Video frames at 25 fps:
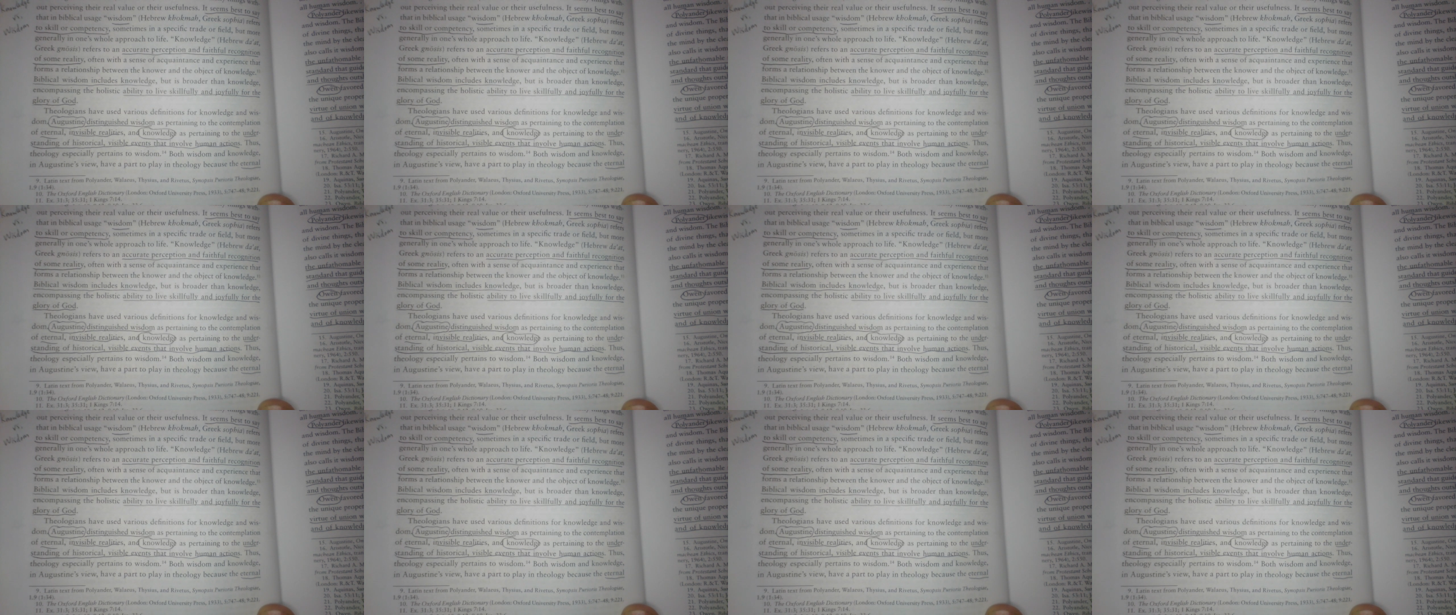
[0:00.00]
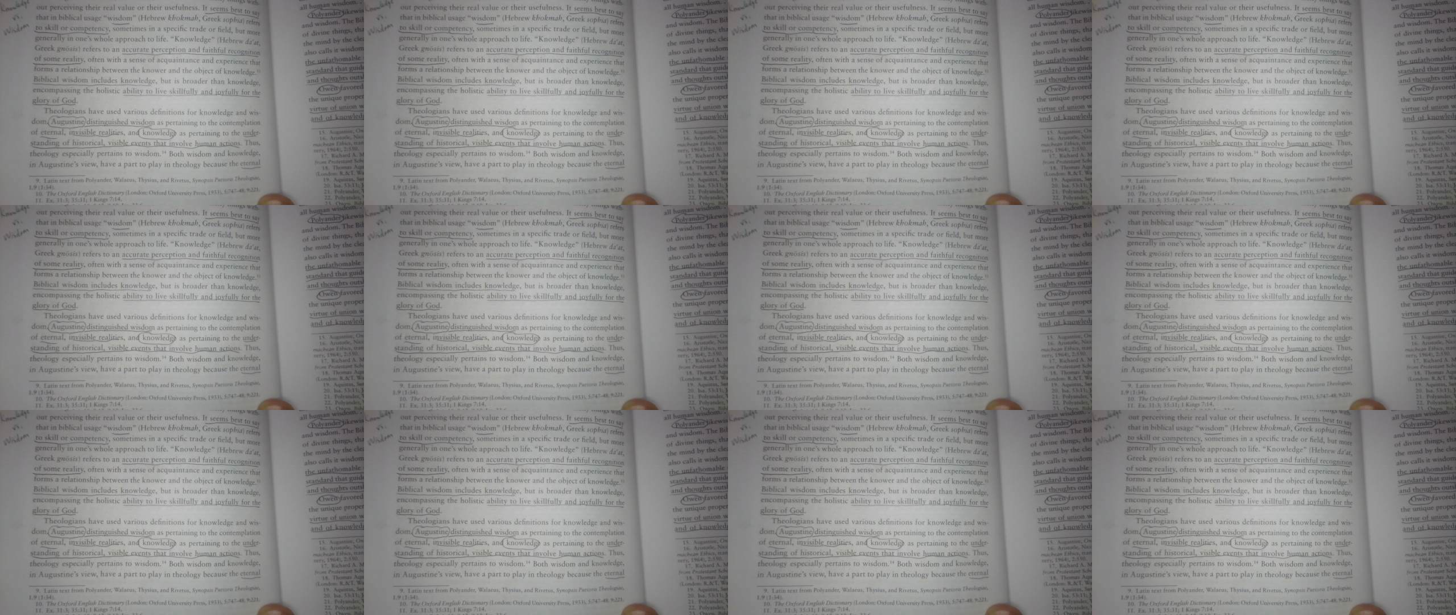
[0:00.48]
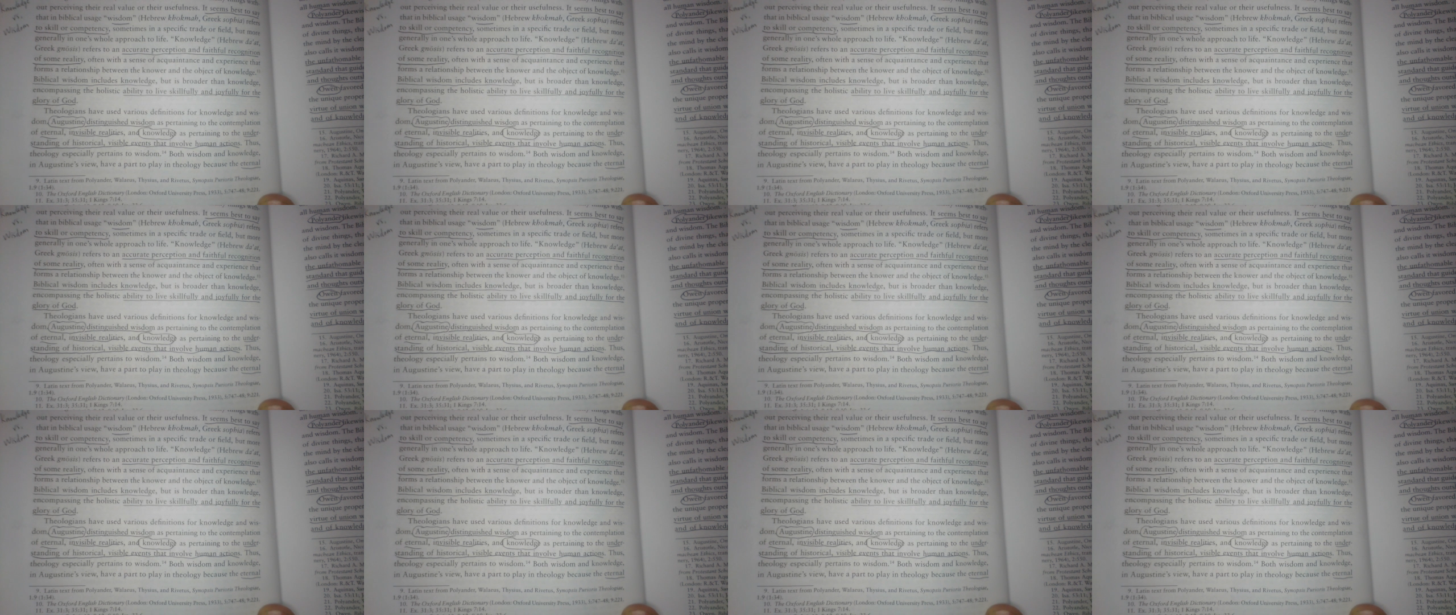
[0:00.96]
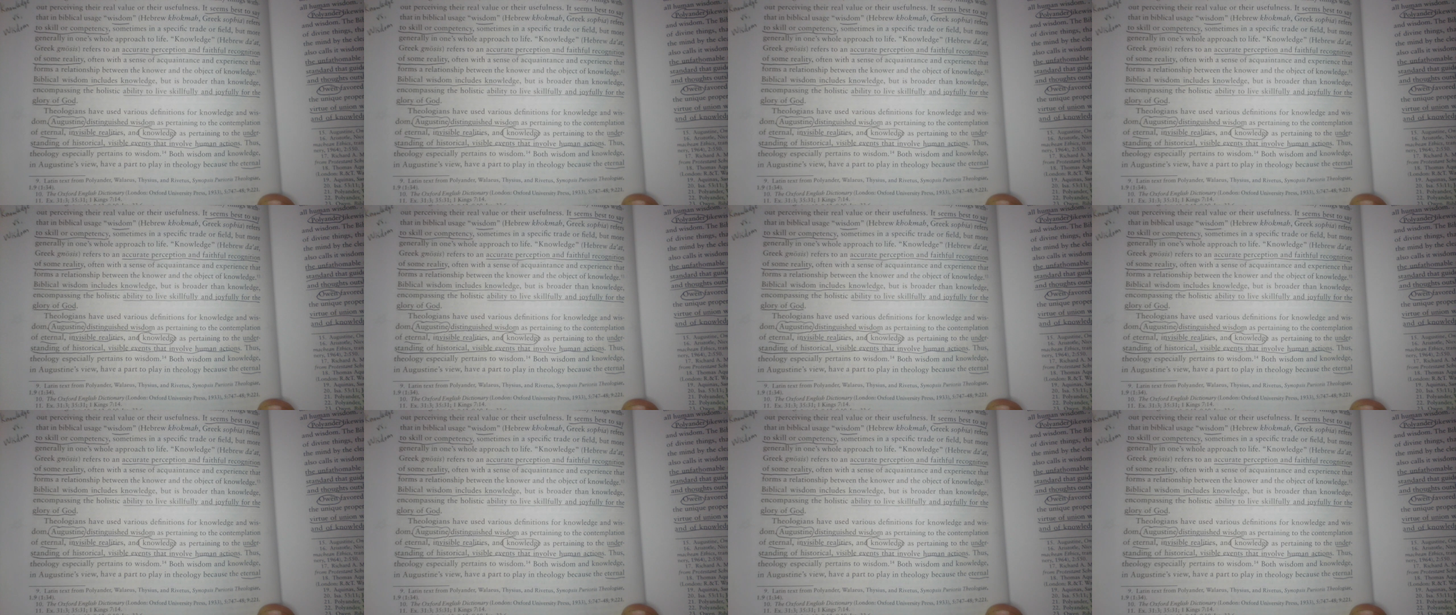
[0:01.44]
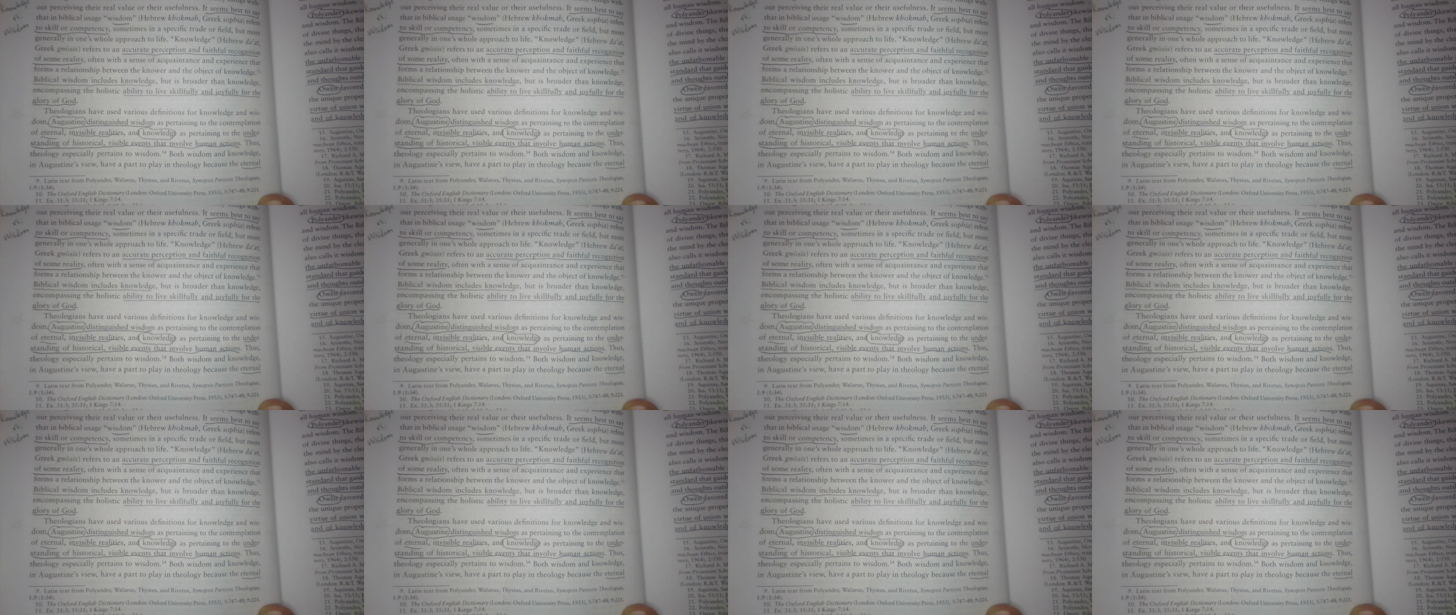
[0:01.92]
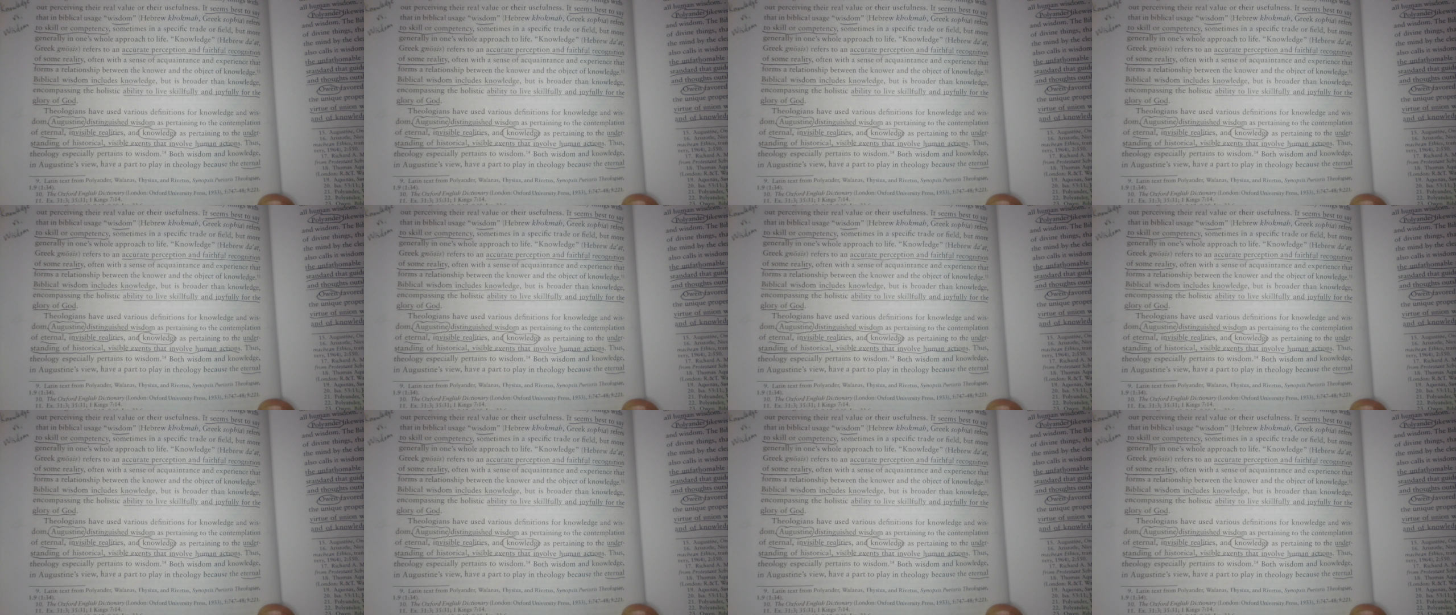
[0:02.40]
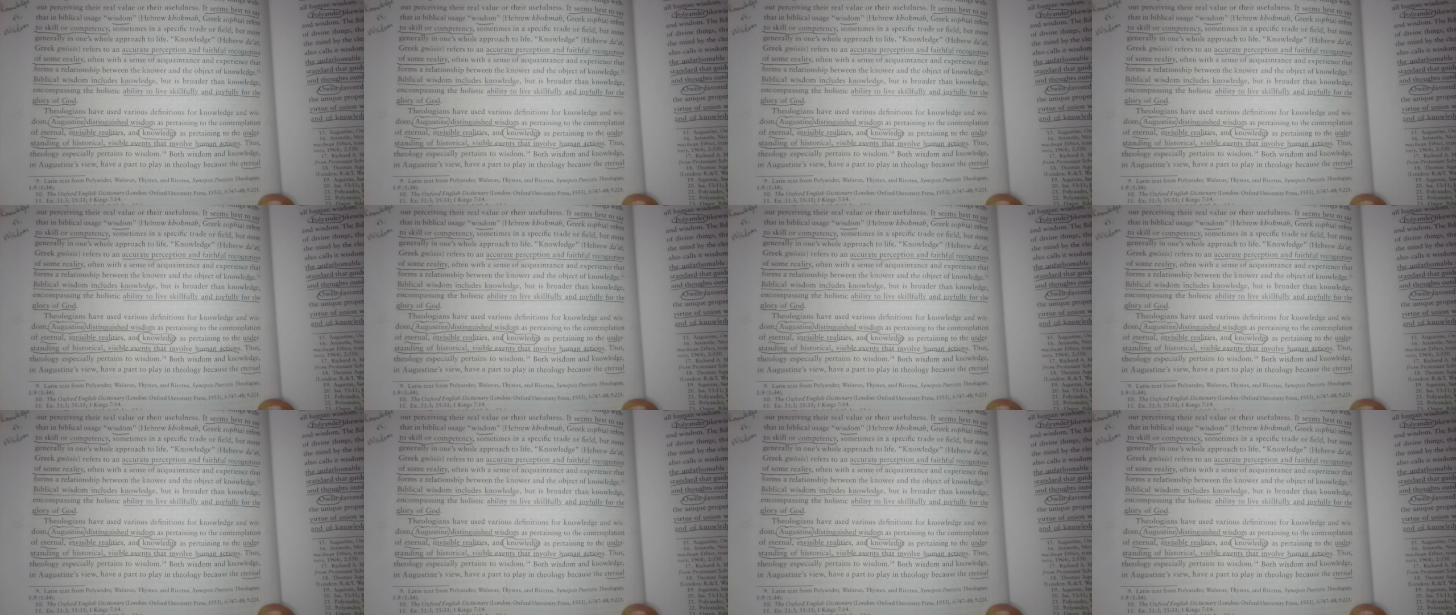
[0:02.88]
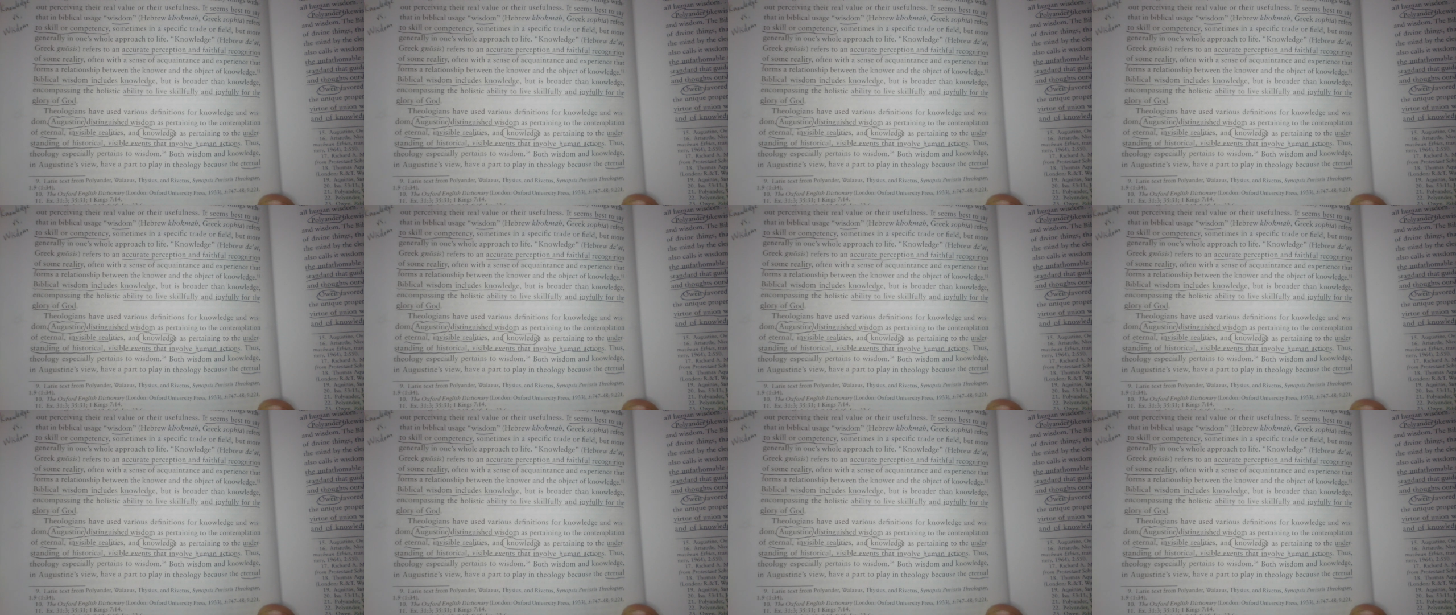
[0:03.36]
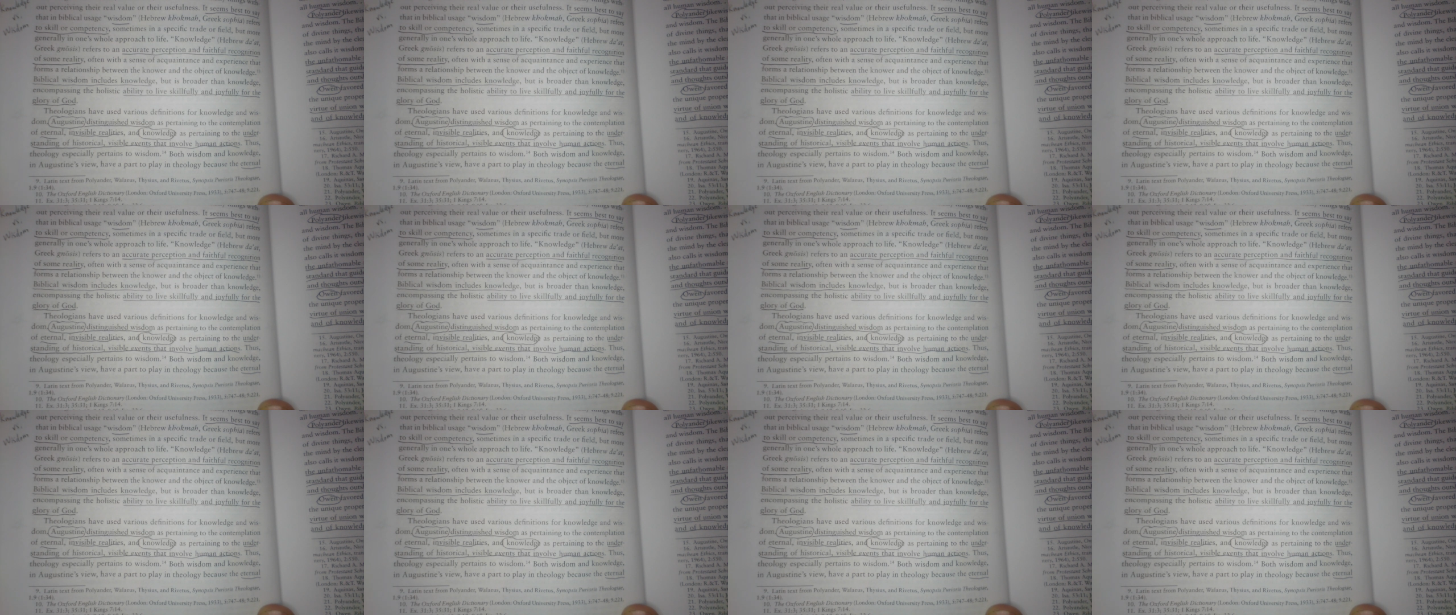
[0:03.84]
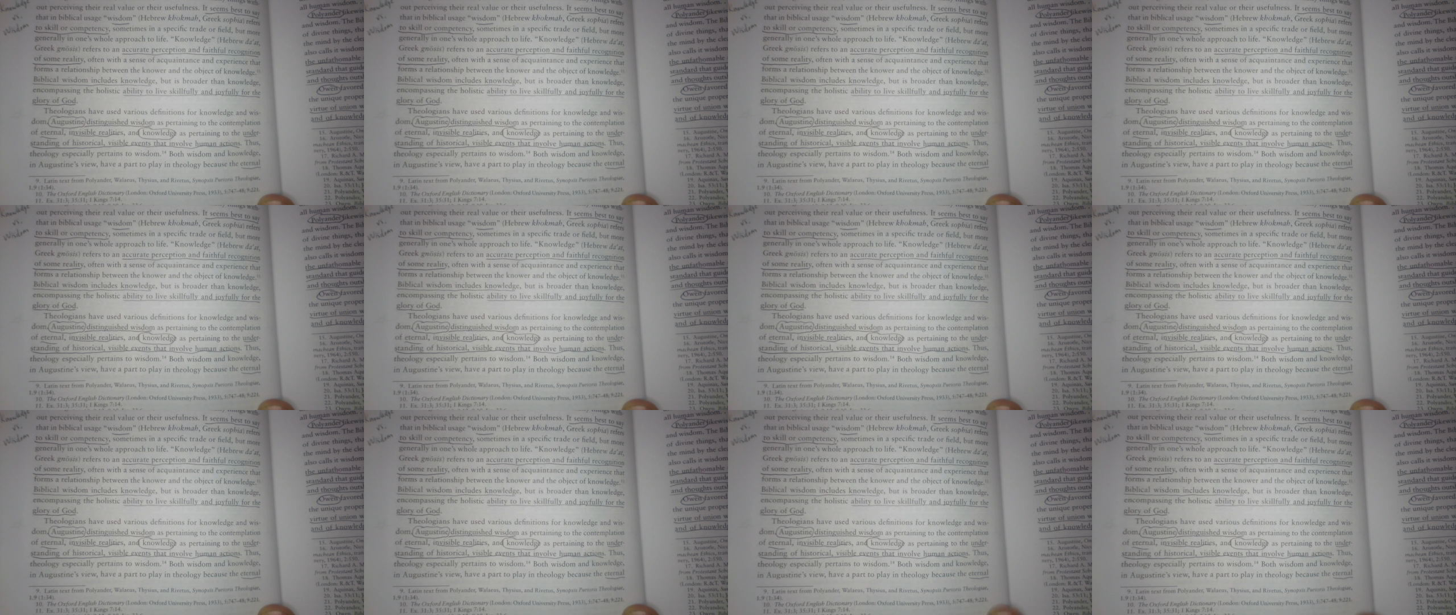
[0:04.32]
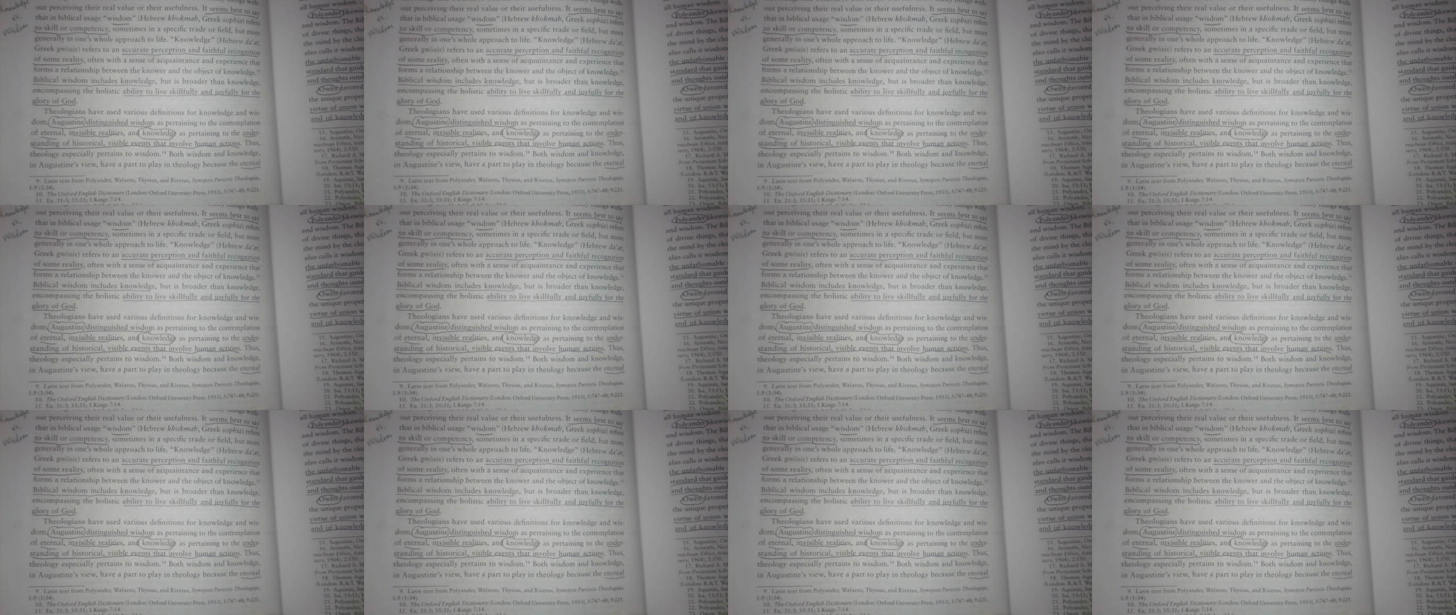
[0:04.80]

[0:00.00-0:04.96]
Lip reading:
No face is visible, so there are no lips to read.